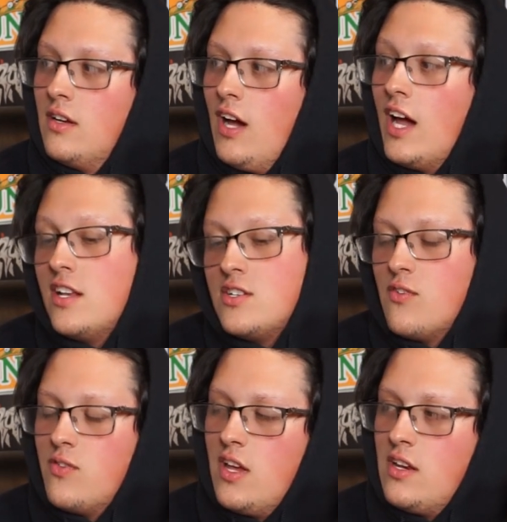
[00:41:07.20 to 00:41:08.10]
I didn't
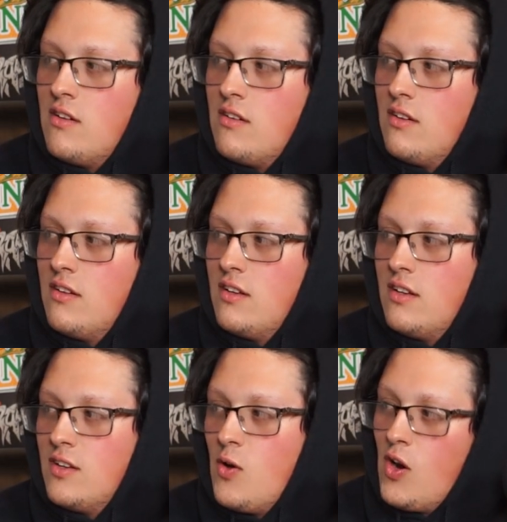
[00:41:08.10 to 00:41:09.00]
cheer for Daniel.
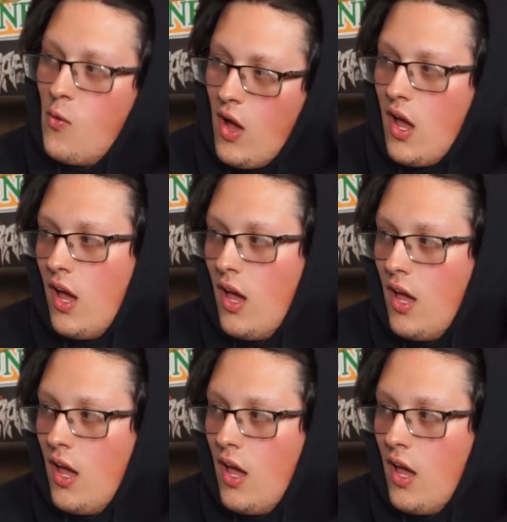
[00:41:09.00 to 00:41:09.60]
You don't know why?